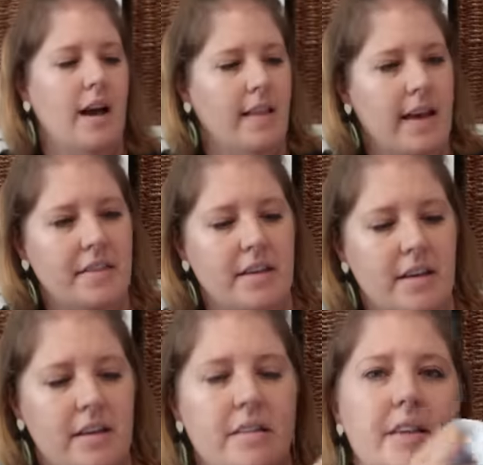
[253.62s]
I like
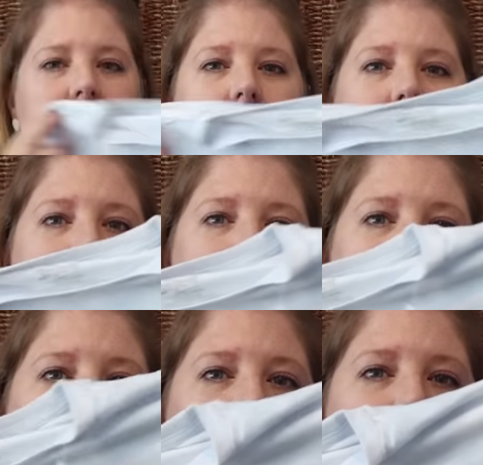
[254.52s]
the, the tie-dye
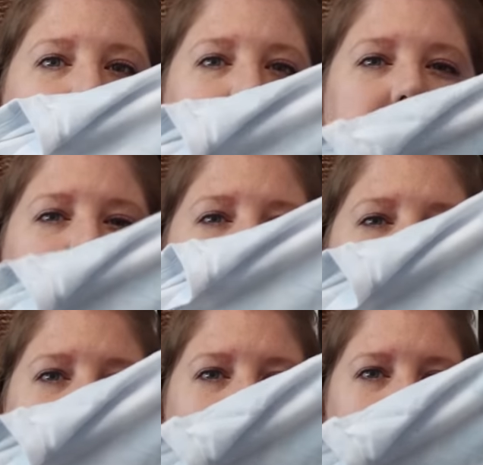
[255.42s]
blue. Rose loves
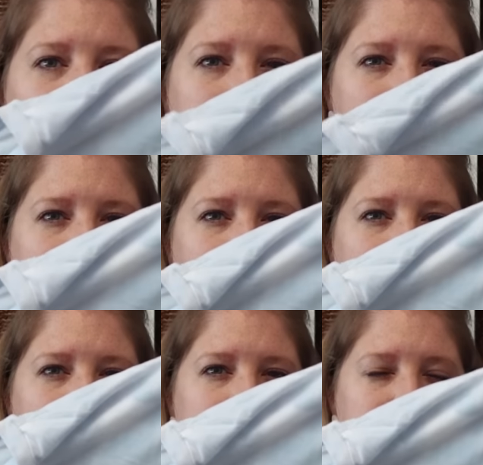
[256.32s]
tie-dye
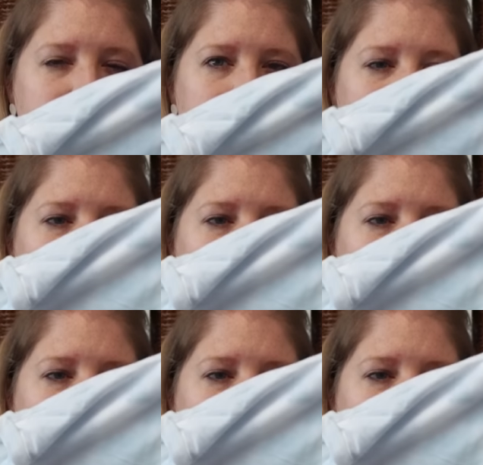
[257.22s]
also. It's